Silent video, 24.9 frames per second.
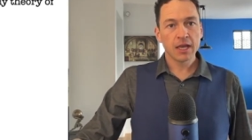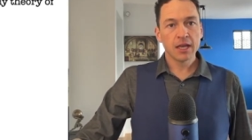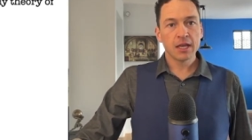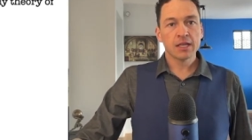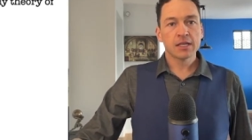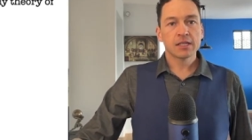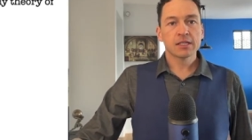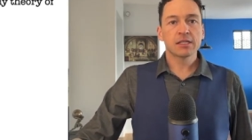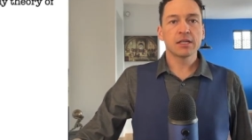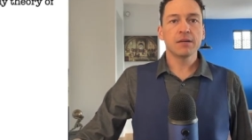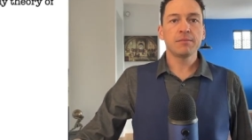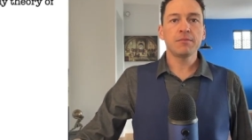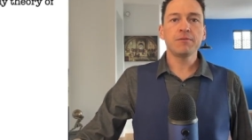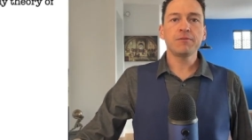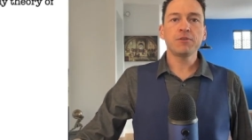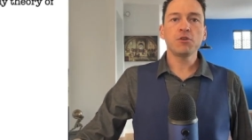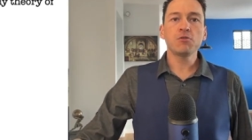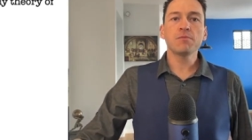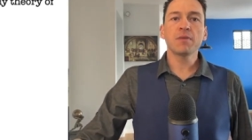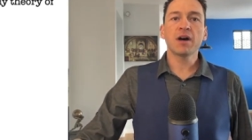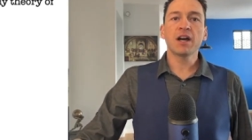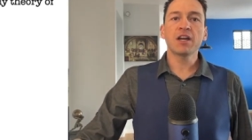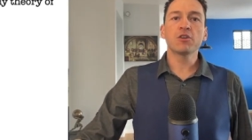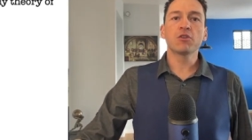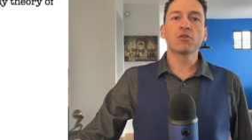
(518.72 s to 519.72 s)
Some of you
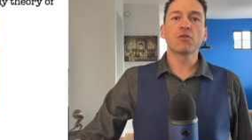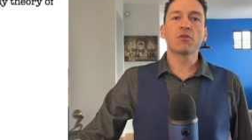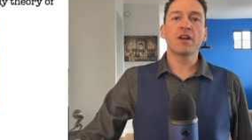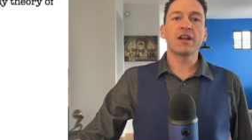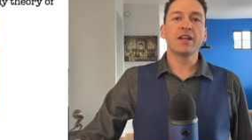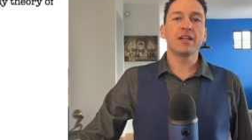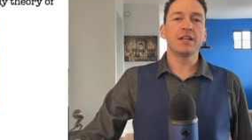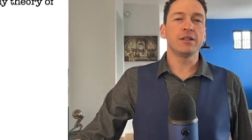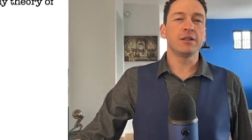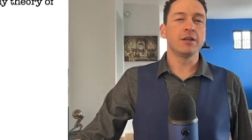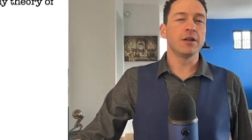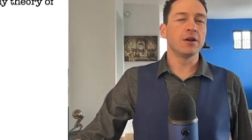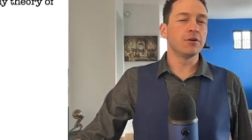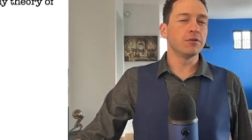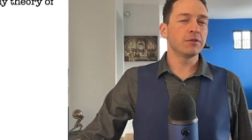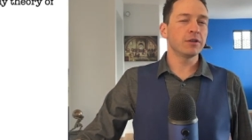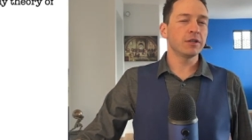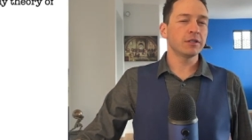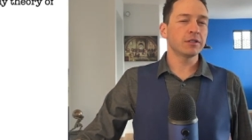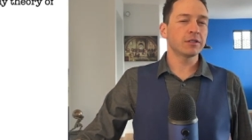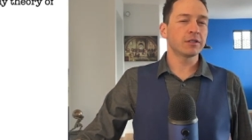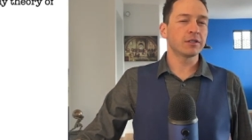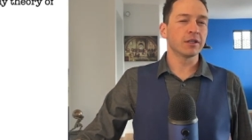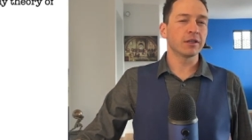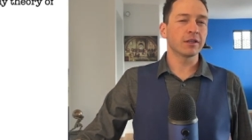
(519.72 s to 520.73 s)
might already
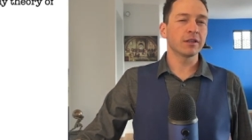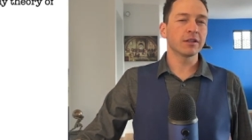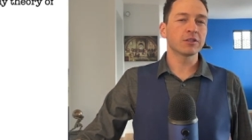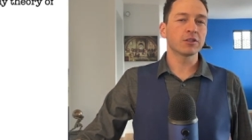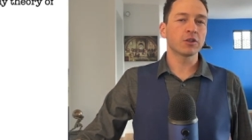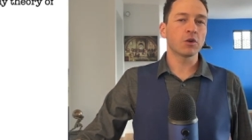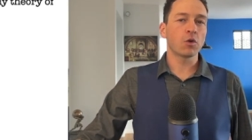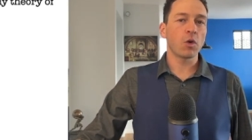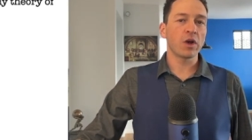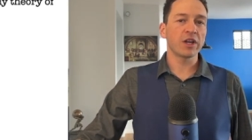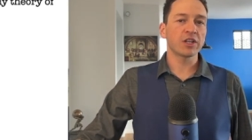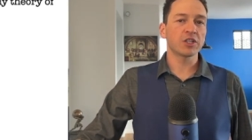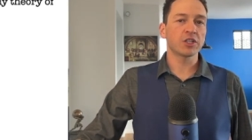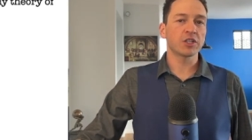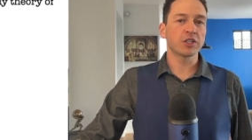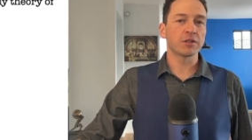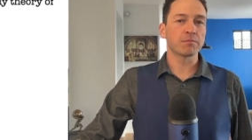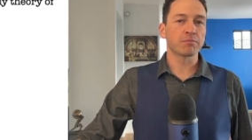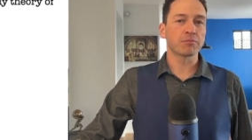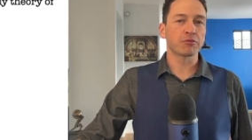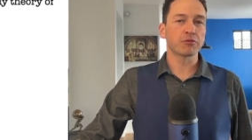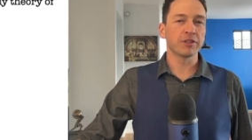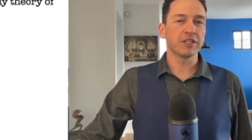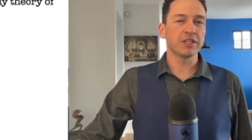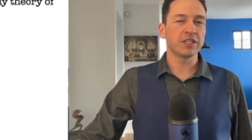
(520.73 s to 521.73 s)
notice that this question
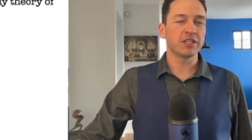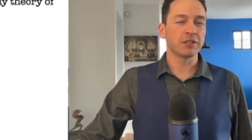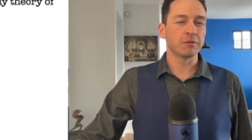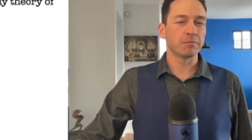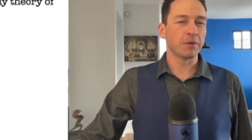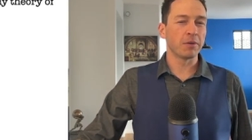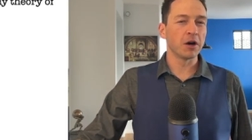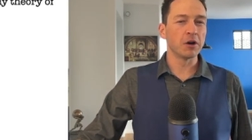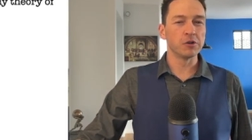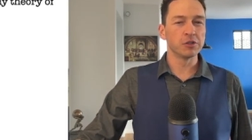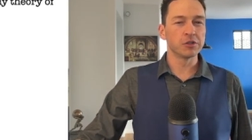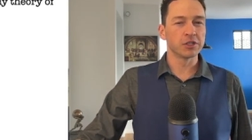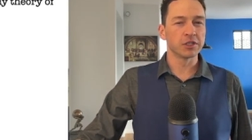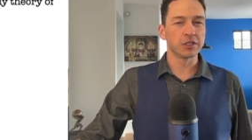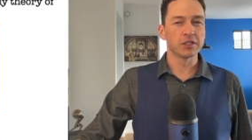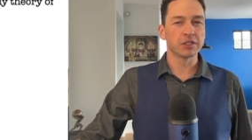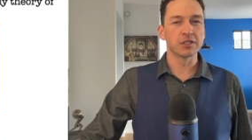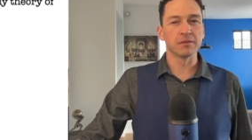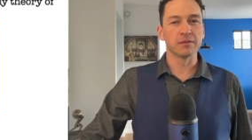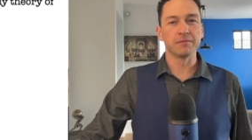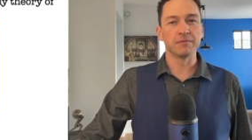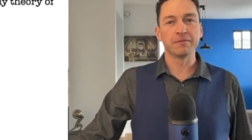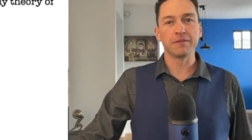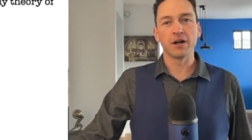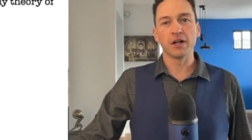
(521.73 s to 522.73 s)
presupposes
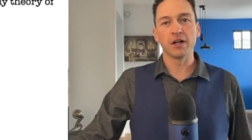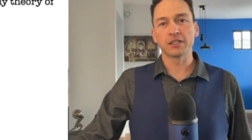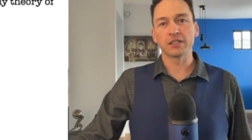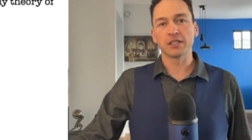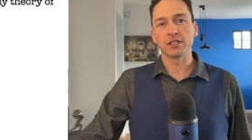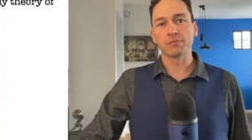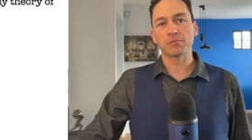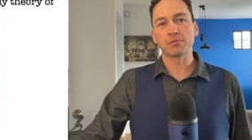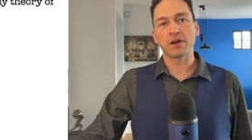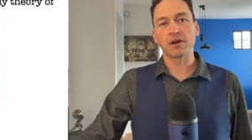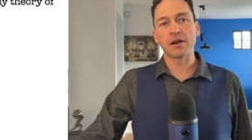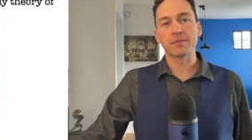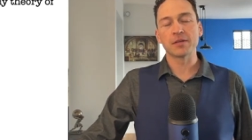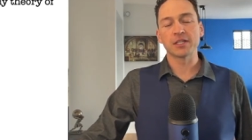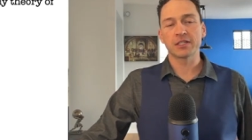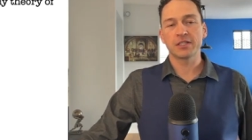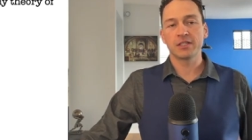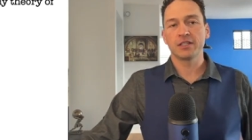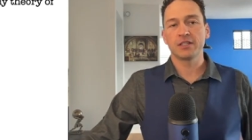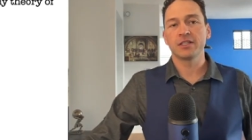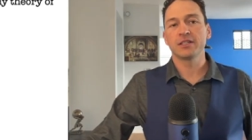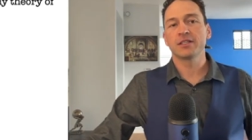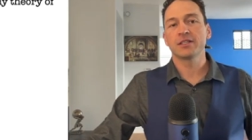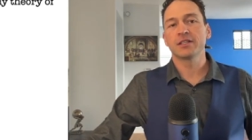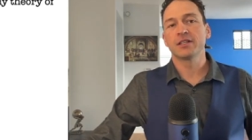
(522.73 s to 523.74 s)
some faulty
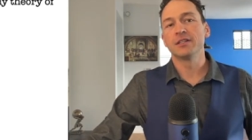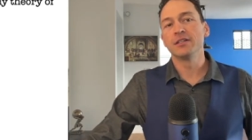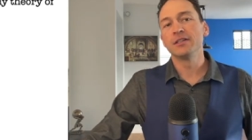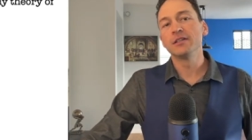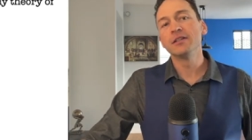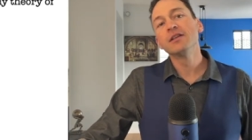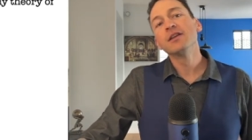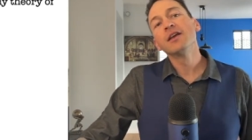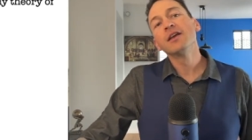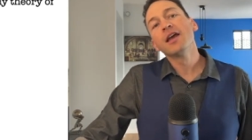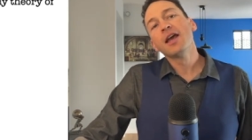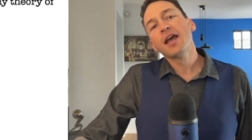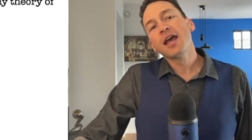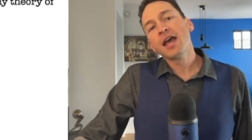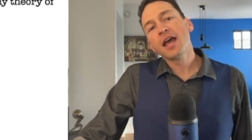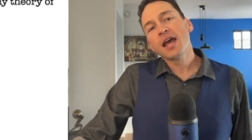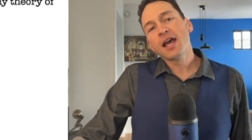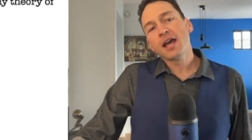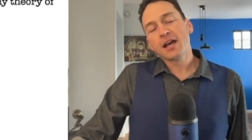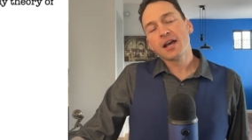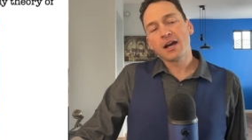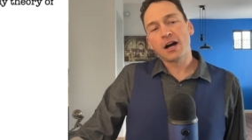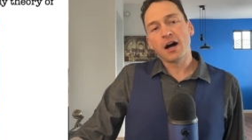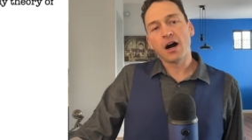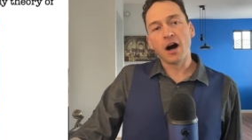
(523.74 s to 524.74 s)
premises, and
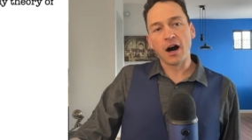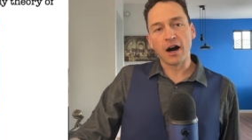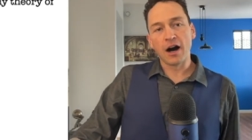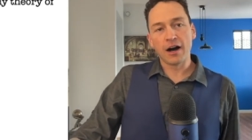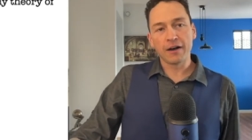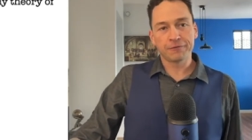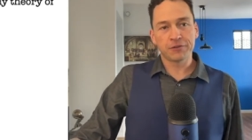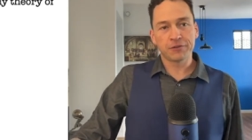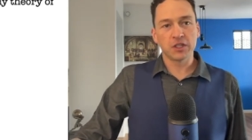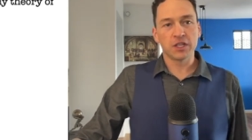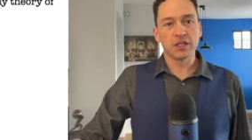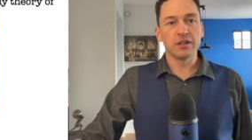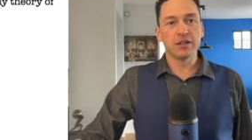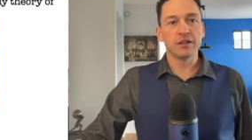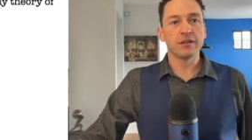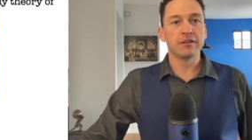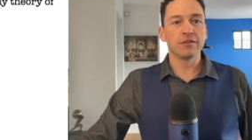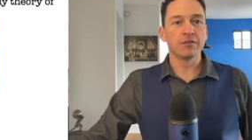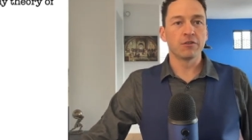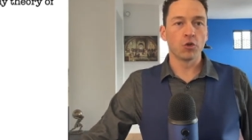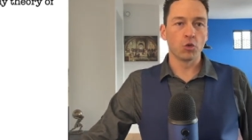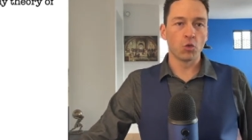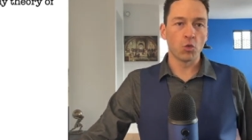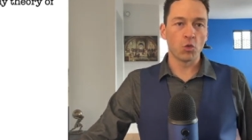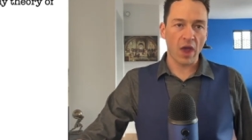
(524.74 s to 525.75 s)
often
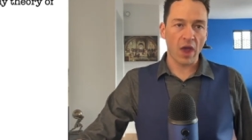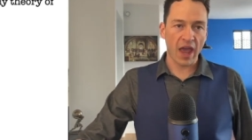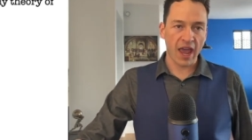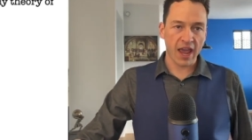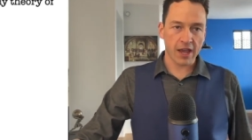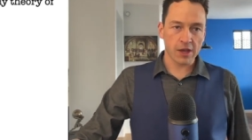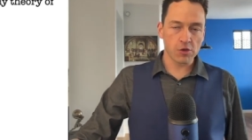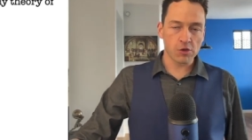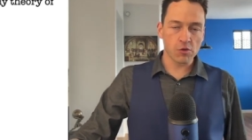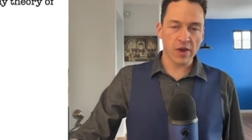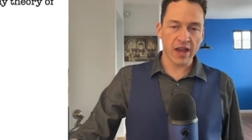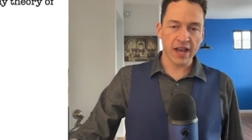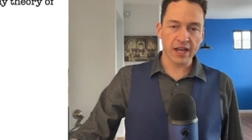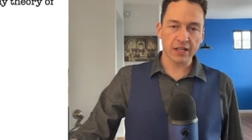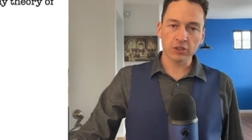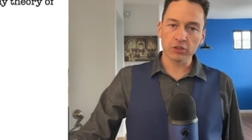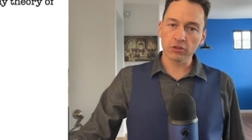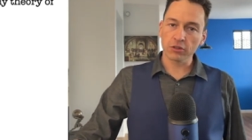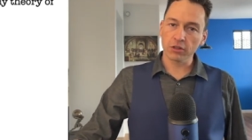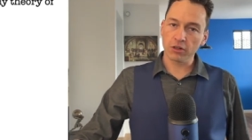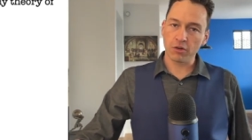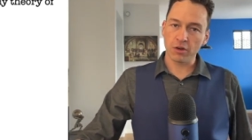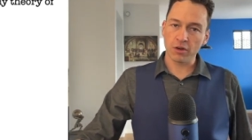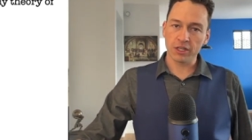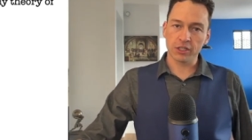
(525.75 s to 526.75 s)
the way you
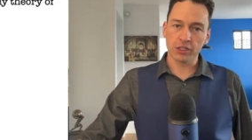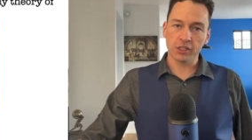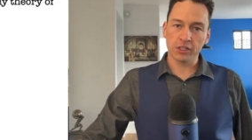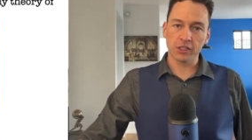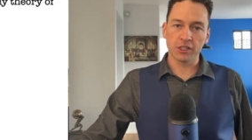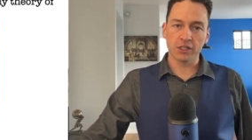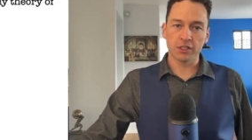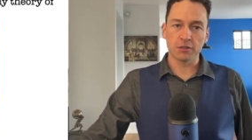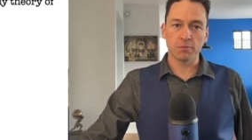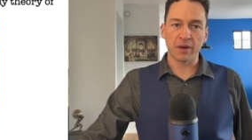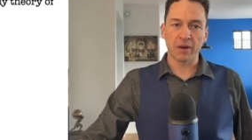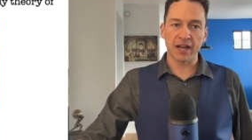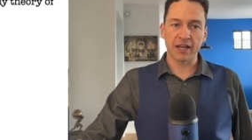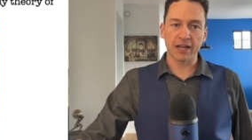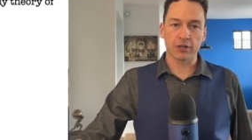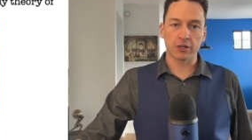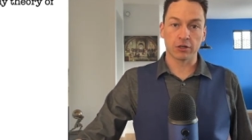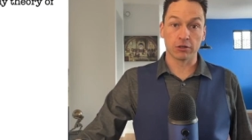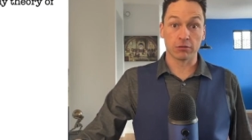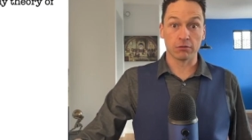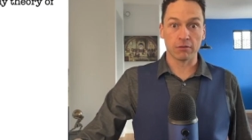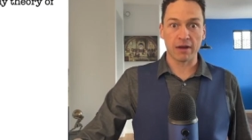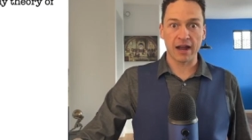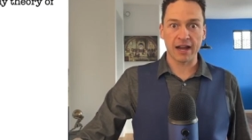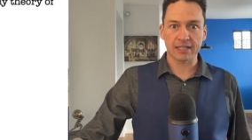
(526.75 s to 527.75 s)
answer a question is by
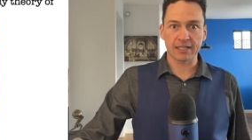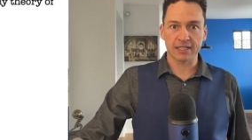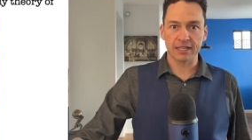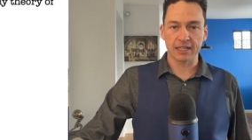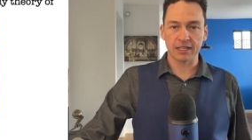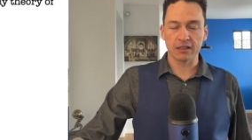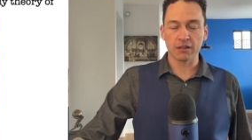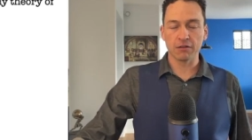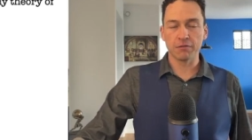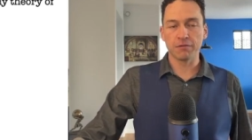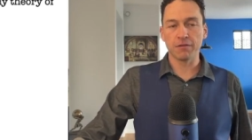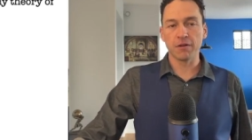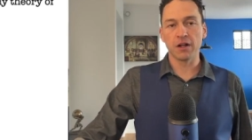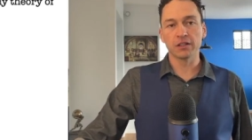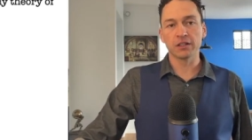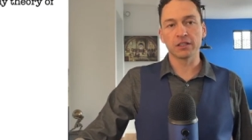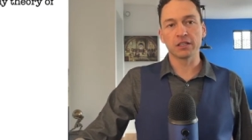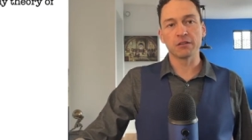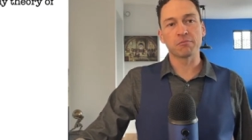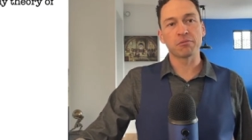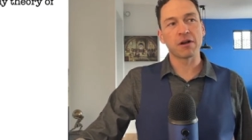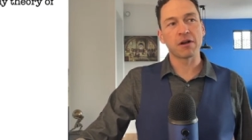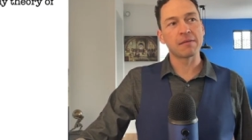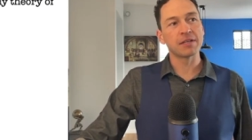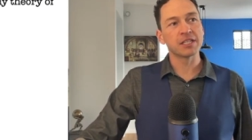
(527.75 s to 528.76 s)
correcting the faulty
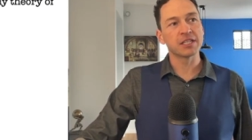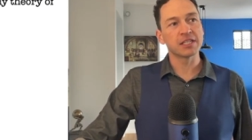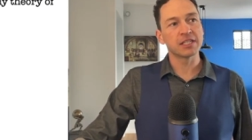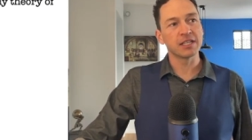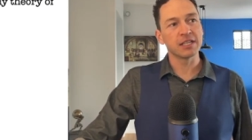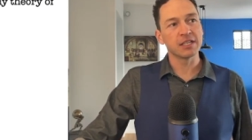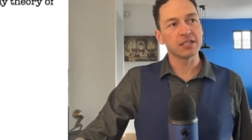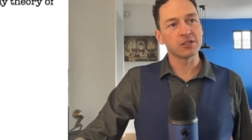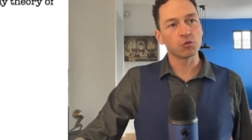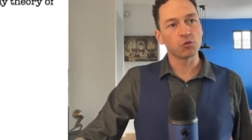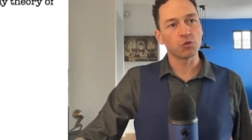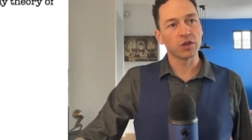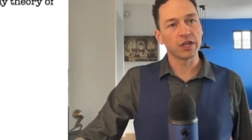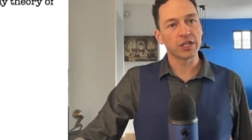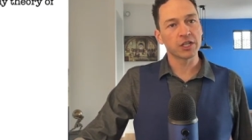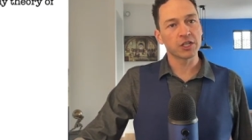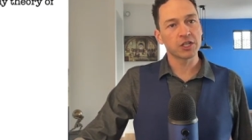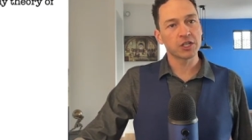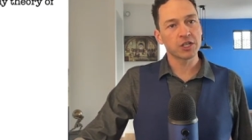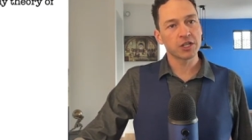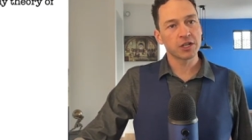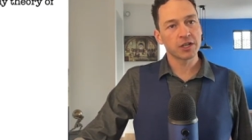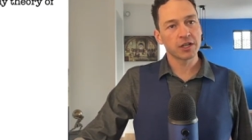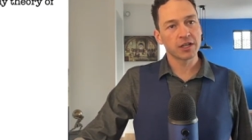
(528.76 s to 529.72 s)
premises which